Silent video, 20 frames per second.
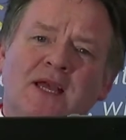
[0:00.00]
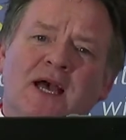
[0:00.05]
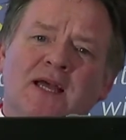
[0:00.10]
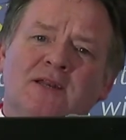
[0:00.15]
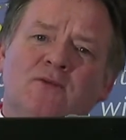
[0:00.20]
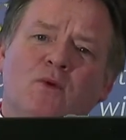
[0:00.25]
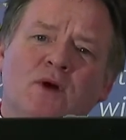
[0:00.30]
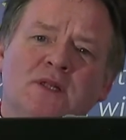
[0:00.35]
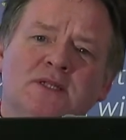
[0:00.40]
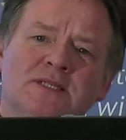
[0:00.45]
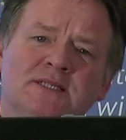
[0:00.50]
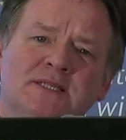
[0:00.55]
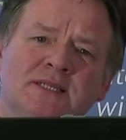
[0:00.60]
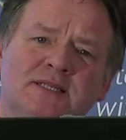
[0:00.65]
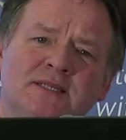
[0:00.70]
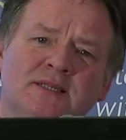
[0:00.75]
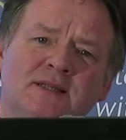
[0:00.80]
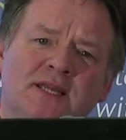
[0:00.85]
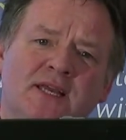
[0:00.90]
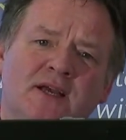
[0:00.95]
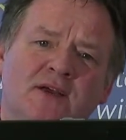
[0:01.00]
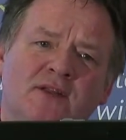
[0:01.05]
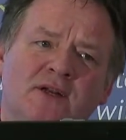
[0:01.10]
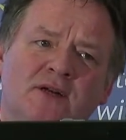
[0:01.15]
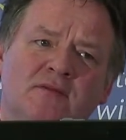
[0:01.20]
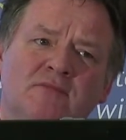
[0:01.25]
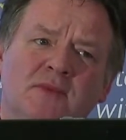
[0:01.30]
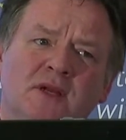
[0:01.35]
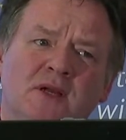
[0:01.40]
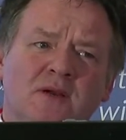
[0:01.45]
And one said to the
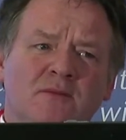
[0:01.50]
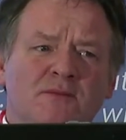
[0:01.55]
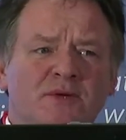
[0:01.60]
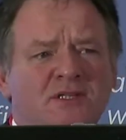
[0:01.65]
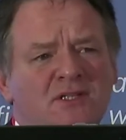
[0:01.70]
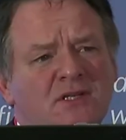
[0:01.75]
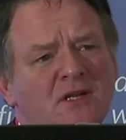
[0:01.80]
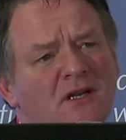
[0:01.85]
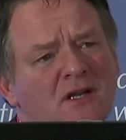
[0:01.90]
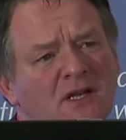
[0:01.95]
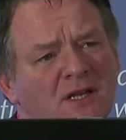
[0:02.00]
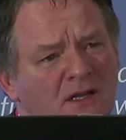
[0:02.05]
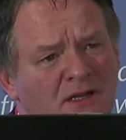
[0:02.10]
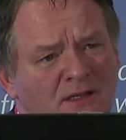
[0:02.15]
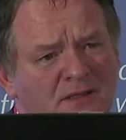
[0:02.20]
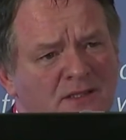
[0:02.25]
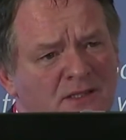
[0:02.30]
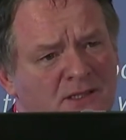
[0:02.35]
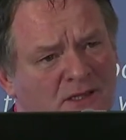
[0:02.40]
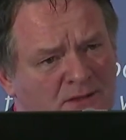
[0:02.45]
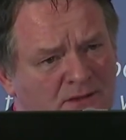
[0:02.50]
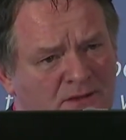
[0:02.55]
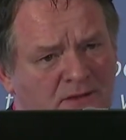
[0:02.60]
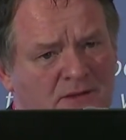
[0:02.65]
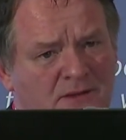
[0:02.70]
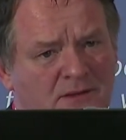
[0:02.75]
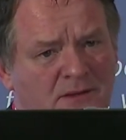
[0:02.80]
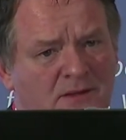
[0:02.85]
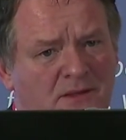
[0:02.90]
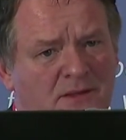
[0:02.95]
other, but sure, look,
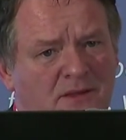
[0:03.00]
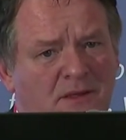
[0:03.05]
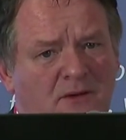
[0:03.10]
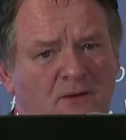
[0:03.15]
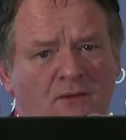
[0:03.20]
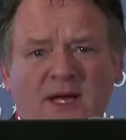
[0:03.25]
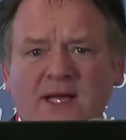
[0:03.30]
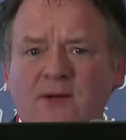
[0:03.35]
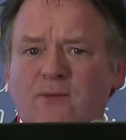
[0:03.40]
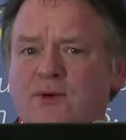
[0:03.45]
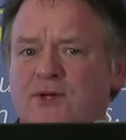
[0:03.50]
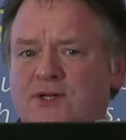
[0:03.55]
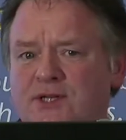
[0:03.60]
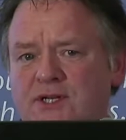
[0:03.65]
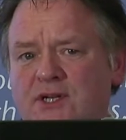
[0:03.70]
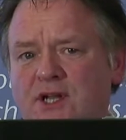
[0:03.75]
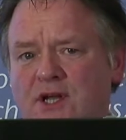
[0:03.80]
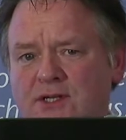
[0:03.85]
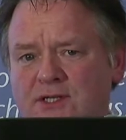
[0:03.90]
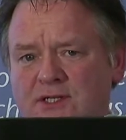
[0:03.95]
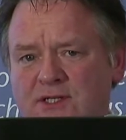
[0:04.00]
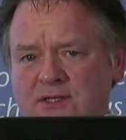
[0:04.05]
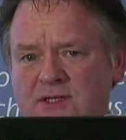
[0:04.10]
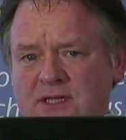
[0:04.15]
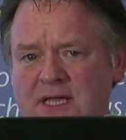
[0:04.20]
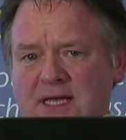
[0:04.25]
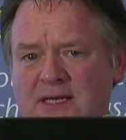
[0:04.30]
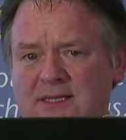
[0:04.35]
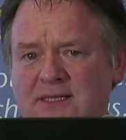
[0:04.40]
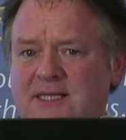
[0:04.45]
son, why would I not do
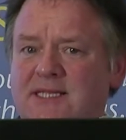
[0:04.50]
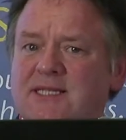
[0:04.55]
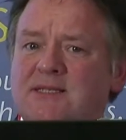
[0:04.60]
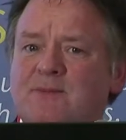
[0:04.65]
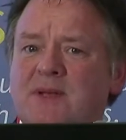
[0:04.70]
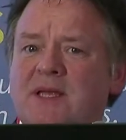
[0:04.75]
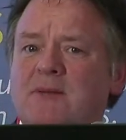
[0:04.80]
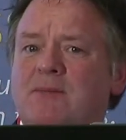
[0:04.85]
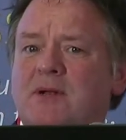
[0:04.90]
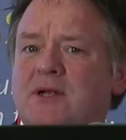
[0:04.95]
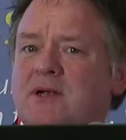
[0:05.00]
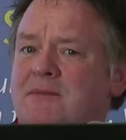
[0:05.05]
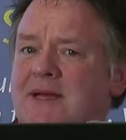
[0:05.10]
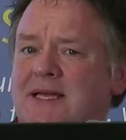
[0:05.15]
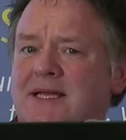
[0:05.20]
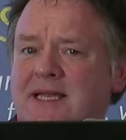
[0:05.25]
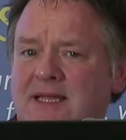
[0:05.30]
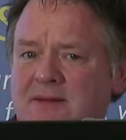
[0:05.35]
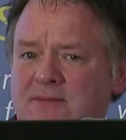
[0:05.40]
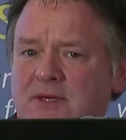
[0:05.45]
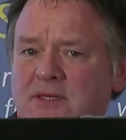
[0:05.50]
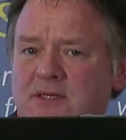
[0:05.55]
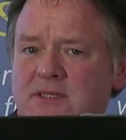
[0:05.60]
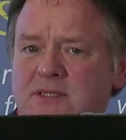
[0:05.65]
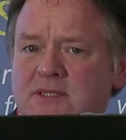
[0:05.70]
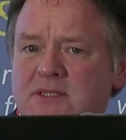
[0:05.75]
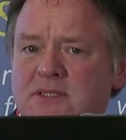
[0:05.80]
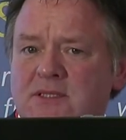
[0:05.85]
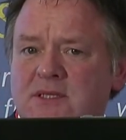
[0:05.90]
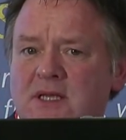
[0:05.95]
that? These people are my
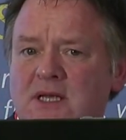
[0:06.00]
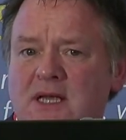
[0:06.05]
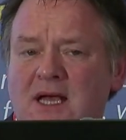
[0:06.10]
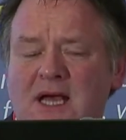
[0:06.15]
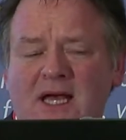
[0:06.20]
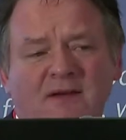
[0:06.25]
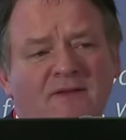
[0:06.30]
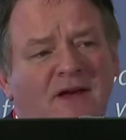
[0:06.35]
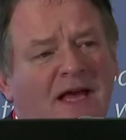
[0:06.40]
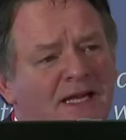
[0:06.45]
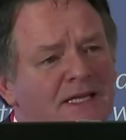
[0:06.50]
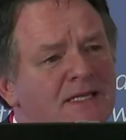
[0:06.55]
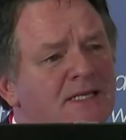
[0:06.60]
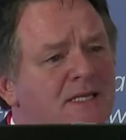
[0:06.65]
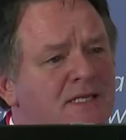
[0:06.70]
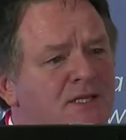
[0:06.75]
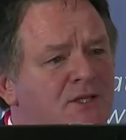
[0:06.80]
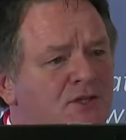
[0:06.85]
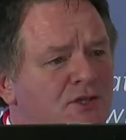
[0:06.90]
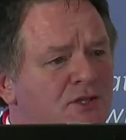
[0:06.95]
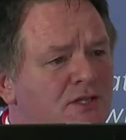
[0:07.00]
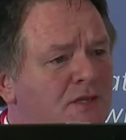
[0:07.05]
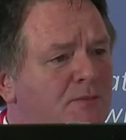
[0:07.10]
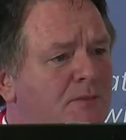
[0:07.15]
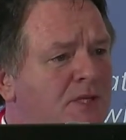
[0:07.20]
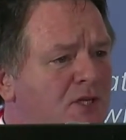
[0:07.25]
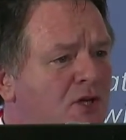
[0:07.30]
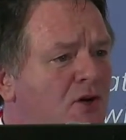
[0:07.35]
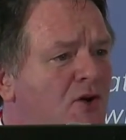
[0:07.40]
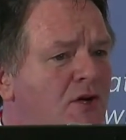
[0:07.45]
neighbours, and if I didn't do it, they'd
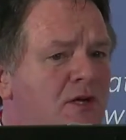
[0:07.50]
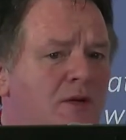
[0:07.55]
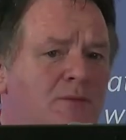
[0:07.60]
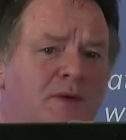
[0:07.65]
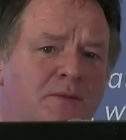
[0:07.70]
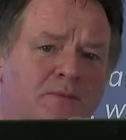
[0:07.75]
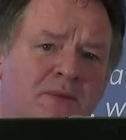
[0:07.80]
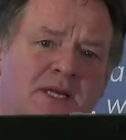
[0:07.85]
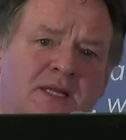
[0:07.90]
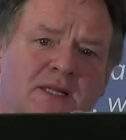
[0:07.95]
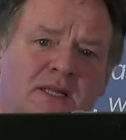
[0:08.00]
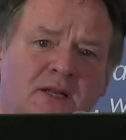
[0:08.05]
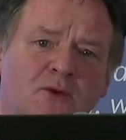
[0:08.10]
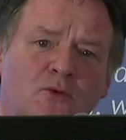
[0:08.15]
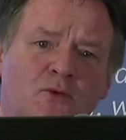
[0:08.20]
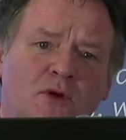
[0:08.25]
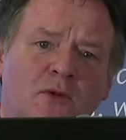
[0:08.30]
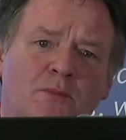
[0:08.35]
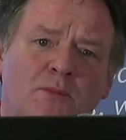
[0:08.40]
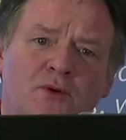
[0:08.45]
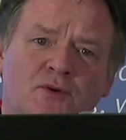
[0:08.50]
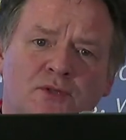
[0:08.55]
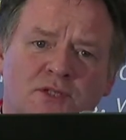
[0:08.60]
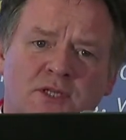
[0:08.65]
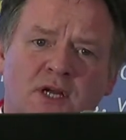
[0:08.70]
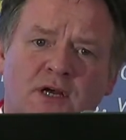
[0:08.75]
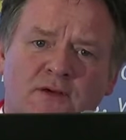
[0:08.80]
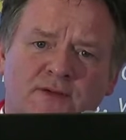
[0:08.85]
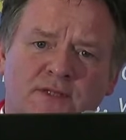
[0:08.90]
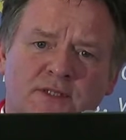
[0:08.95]
be talking about me in the local post
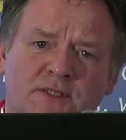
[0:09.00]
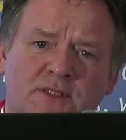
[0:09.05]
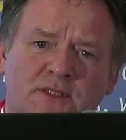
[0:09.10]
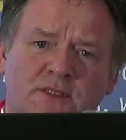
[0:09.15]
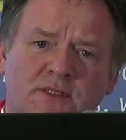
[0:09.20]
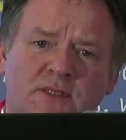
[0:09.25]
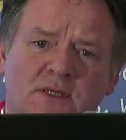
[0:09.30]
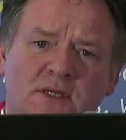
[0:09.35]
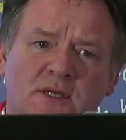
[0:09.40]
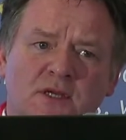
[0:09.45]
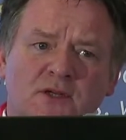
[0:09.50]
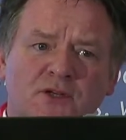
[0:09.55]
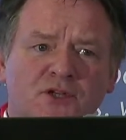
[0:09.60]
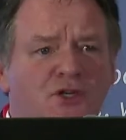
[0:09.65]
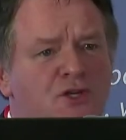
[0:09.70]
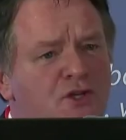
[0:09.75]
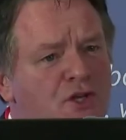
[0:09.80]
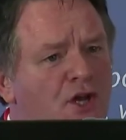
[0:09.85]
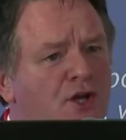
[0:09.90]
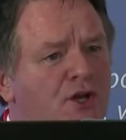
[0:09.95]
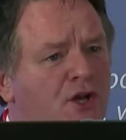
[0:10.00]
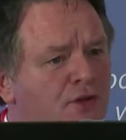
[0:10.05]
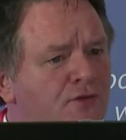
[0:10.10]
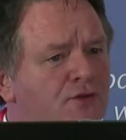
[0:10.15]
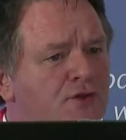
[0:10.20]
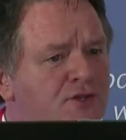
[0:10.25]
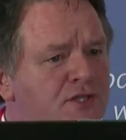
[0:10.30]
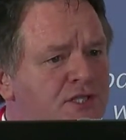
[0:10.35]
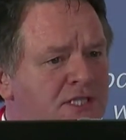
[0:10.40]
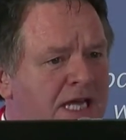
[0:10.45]
office. Do you not
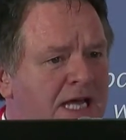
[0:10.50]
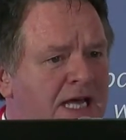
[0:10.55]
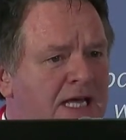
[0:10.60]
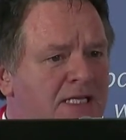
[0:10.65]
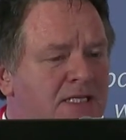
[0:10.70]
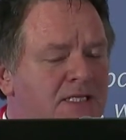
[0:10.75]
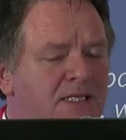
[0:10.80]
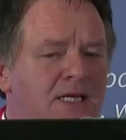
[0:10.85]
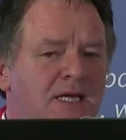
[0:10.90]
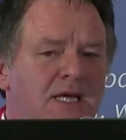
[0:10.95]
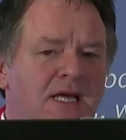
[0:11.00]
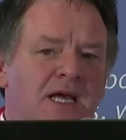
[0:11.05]
understand?